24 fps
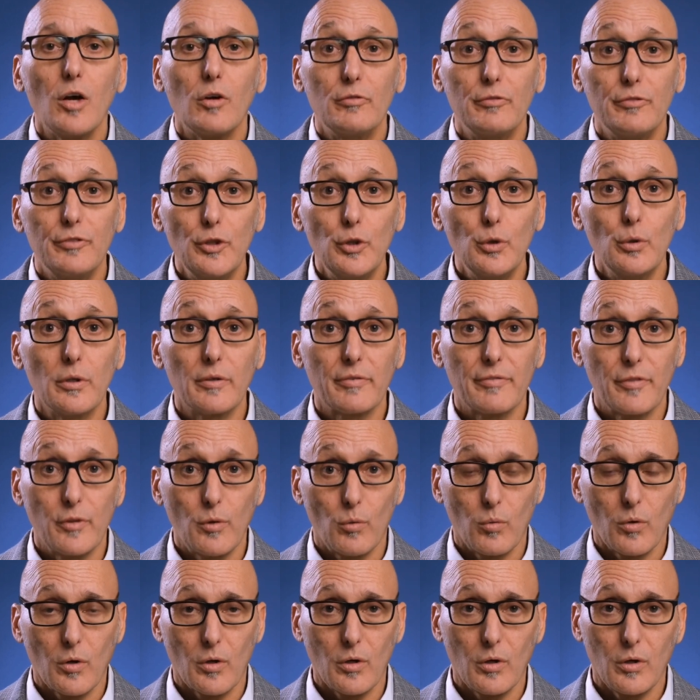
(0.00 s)
View of the
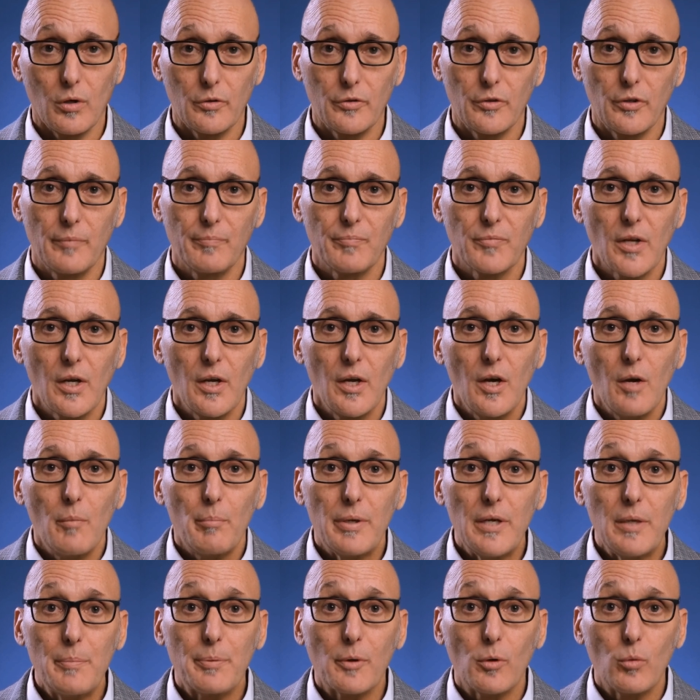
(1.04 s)
world.
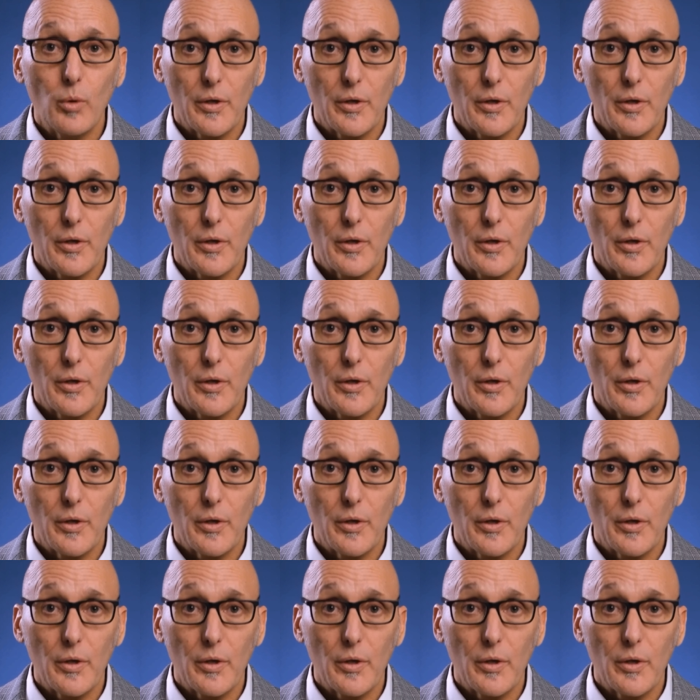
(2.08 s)
People